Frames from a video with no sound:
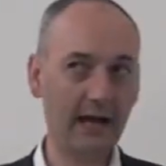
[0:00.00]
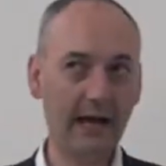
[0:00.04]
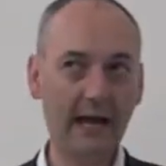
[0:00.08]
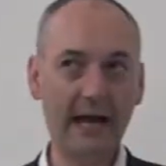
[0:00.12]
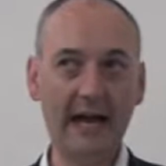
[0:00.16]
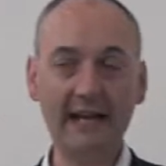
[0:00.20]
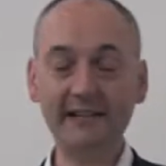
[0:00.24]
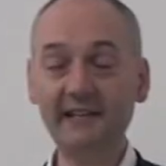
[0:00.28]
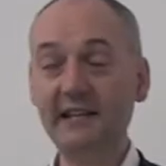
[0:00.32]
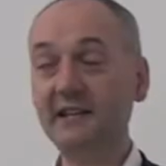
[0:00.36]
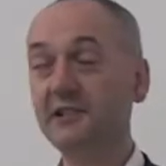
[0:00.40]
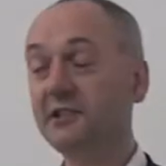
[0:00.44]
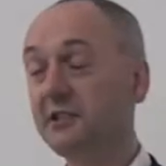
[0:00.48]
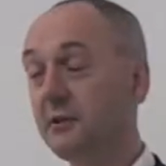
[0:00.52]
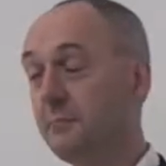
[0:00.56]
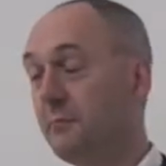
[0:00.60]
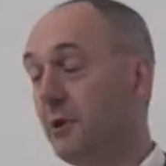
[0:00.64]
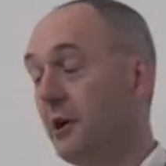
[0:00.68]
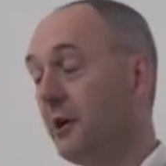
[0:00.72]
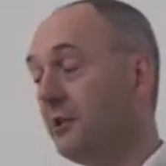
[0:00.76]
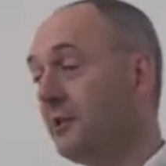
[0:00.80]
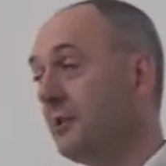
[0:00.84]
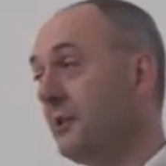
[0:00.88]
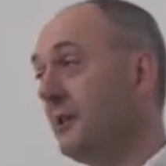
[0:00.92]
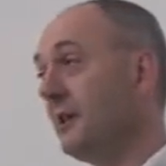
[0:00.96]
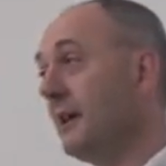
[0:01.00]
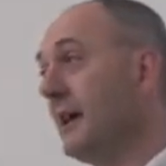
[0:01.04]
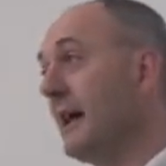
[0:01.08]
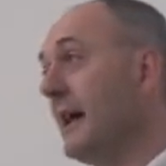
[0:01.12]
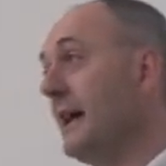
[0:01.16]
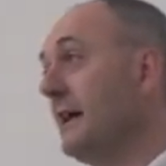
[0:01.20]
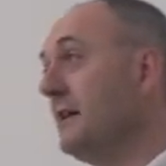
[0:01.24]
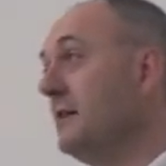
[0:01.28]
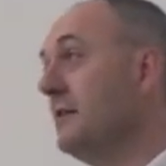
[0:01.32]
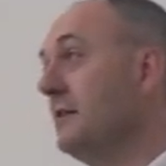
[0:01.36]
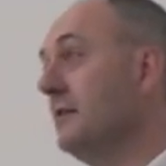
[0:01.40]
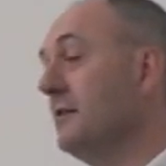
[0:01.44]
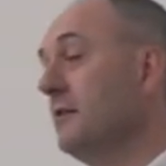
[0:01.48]
At Aston Martin,
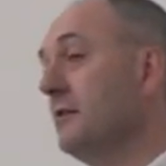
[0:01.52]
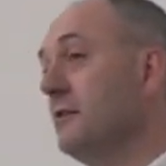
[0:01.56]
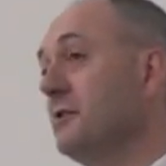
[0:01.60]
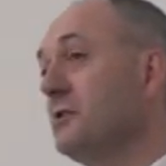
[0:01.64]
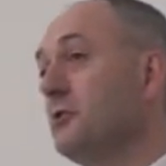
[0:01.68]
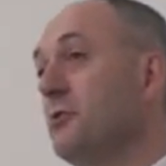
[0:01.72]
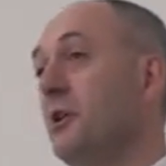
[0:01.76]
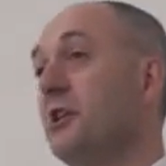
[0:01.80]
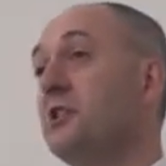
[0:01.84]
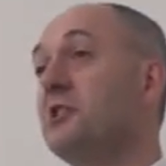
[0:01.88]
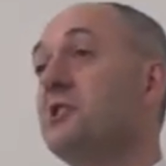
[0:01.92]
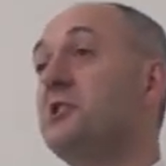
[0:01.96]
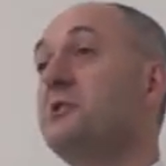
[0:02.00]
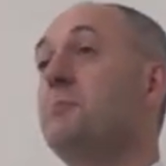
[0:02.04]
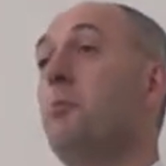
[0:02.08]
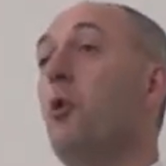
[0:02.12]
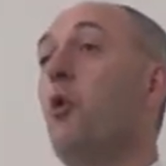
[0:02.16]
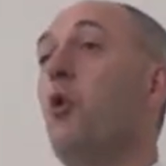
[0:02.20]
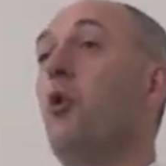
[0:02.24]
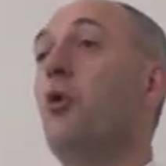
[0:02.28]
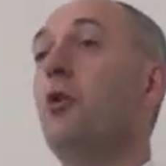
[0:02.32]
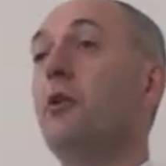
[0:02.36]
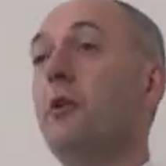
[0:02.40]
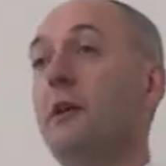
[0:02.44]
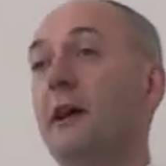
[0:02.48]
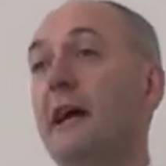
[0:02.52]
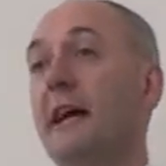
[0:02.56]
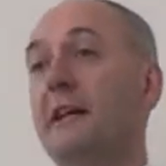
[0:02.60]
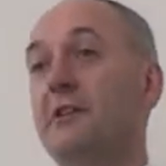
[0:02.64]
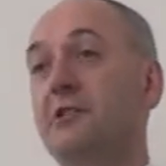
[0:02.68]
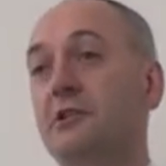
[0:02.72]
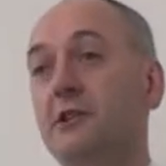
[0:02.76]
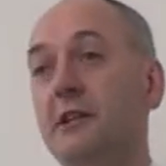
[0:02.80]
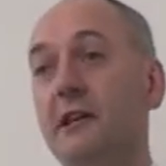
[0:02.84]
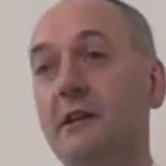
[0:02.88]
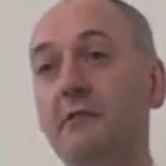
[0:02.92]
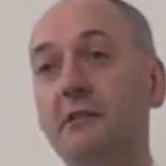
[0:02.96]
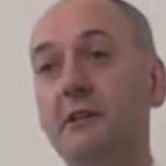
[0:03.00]
again, there's quite a small
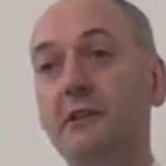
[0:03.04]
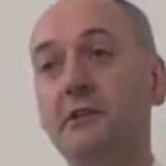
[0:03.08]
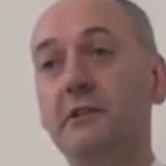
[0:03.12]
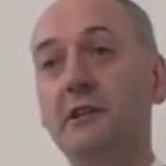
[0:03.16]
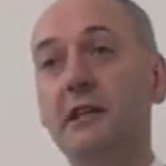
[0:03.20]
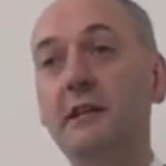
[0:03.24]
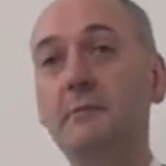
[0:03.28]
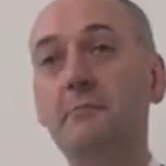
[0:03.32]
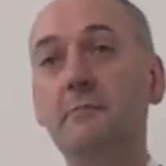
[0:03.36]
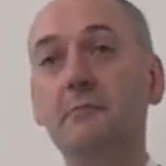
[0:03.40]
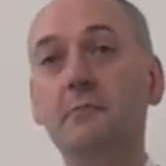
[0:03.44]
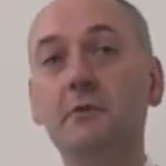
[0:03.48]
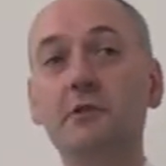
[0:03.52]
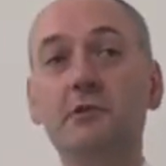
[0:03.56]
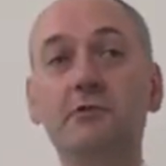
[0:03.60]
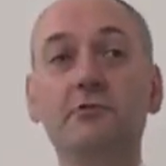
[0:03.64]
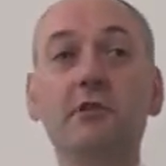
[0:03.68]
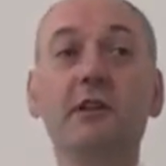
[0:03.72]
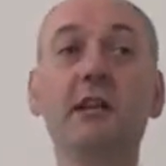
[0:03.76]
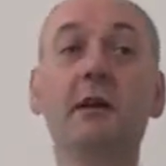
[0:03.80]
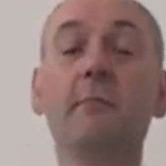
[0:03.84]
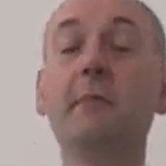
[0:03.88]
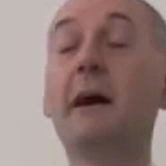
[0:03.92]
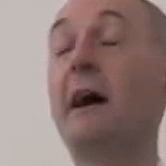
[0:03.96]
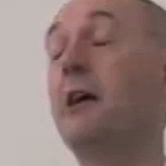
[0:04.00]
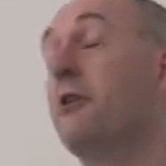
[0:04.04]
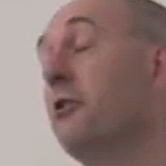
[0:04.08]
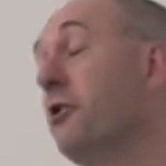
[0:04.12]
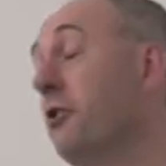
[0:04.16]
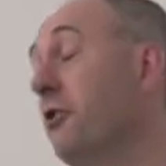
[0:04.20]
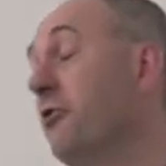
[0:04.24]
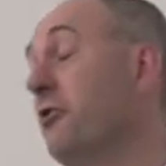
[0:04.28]
engineering team. It's only about